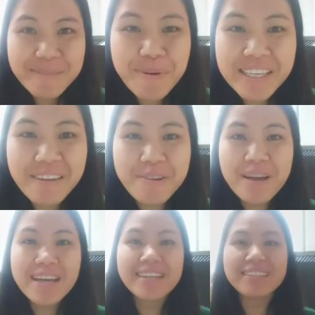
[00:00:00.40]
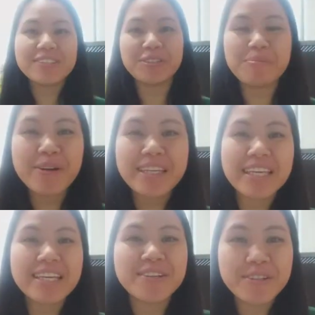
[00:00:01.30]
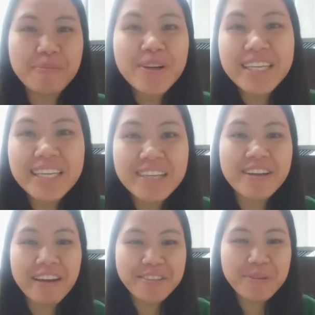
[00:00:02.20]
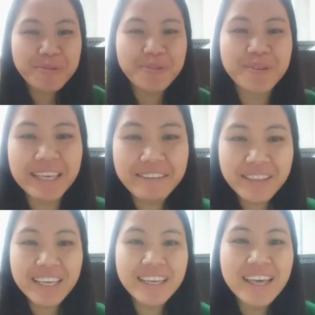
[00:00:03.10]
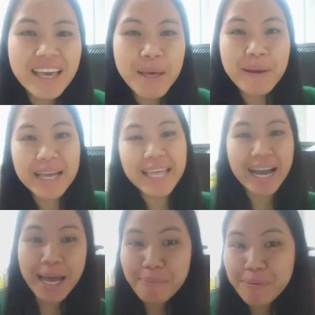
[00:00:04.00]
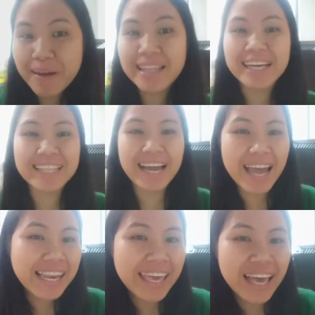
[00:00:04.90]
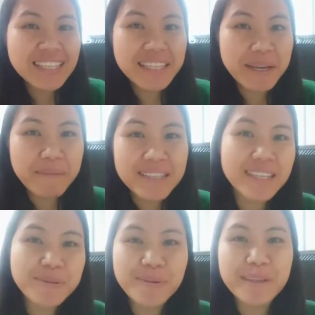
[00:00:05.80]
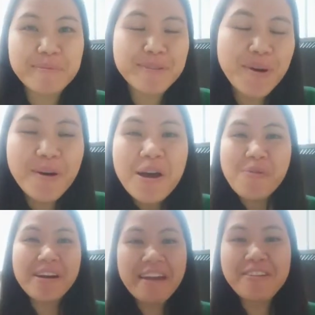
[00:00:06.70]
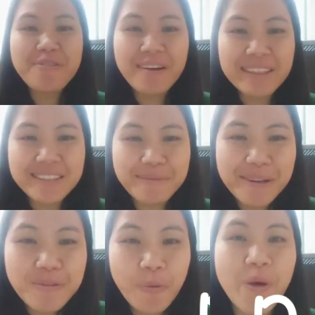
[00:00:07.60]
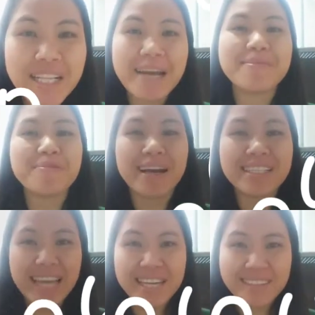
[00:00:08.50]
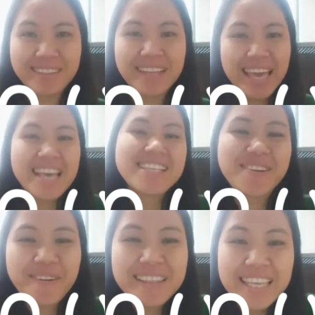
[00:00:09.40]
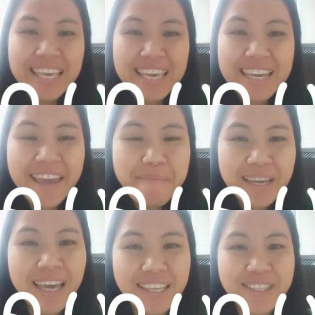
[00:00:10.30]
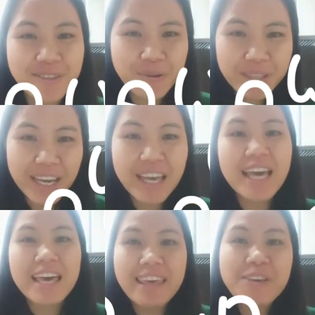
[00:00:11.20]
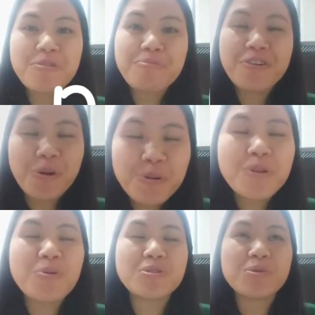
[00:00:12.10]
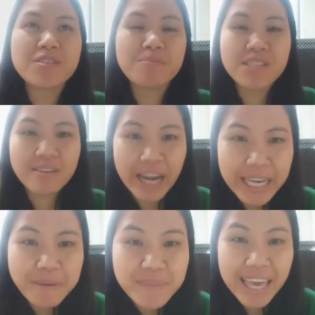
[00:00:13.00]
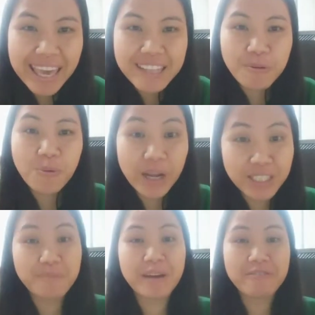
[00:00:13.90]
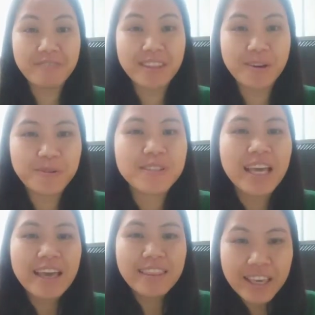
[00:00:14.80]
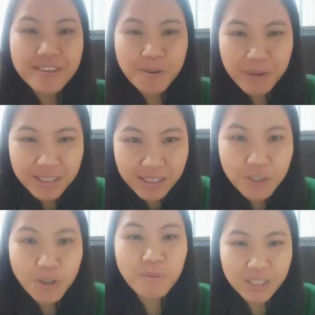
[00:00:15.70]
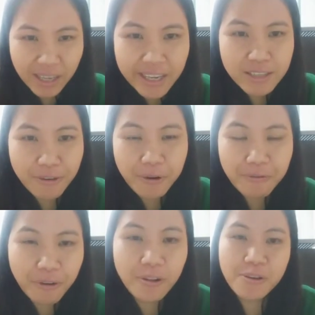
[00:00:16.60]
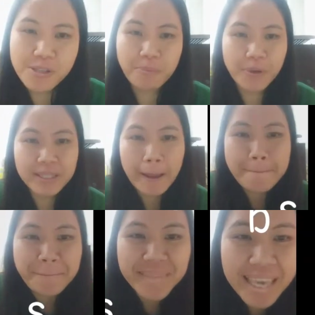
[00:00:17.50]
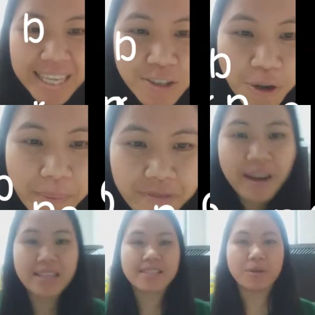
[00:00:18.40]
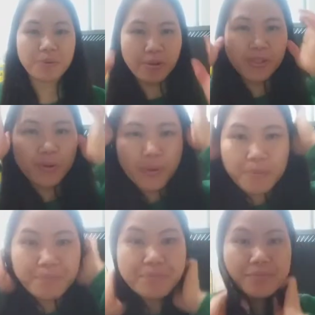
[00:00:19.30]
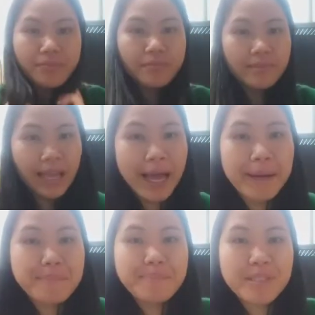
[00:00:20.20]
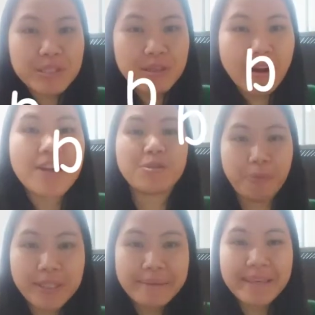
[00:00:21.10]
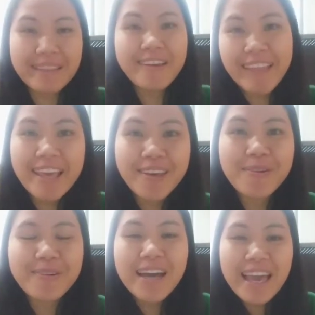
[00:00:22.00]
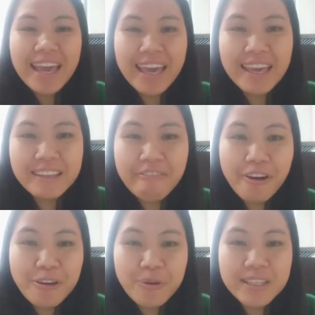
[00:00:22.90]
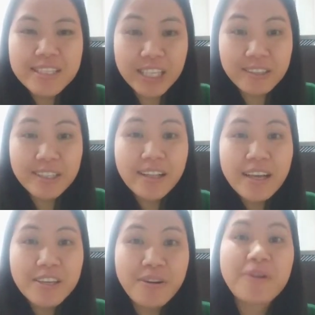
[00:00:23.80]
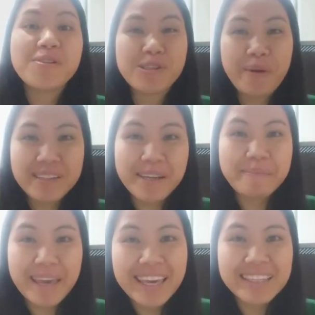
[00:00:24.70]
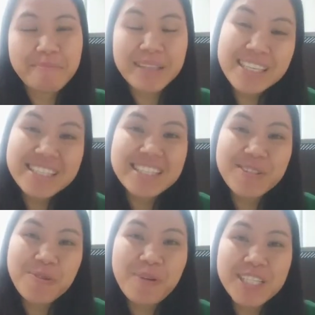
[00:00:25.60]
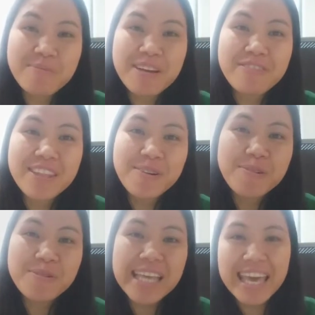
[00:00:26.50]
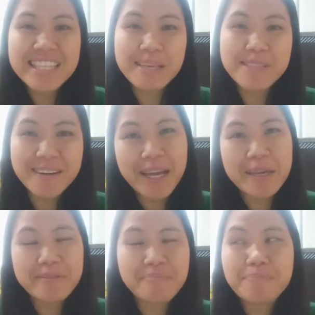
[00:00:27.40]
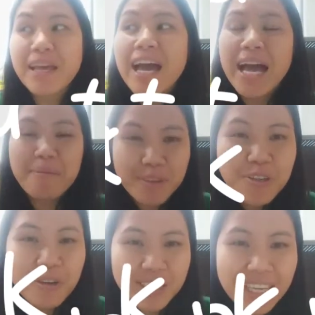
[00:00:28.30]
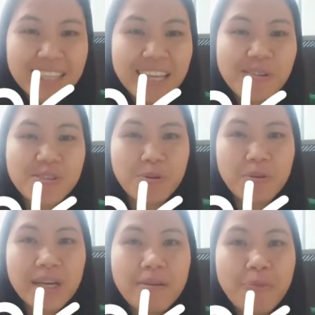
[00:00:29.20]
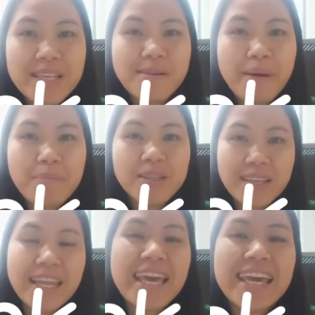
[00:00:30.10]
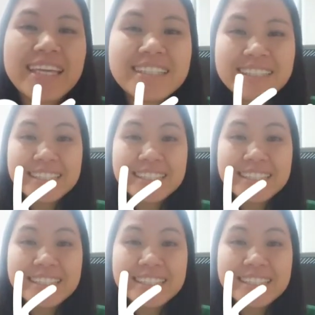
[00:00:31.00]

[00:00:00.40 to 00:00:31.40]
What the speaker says: morning, everyone! Good morning, good morning, good afternoon, good evening! Magandang hapon, magandang hali, asan ka man sa sulok ng mundo, wherever you are in this world, welcome to my channel. So, here I am again, it's Jonah. Thank you for all those who subscribed and watched my videos. Thank you so much, guys, for all your support. And to all my friends who also are supporting me, thank you! And if you are new in this channel, you are also welcome. And please do watch my videos and subscribe after you watch it, and also press the bell button and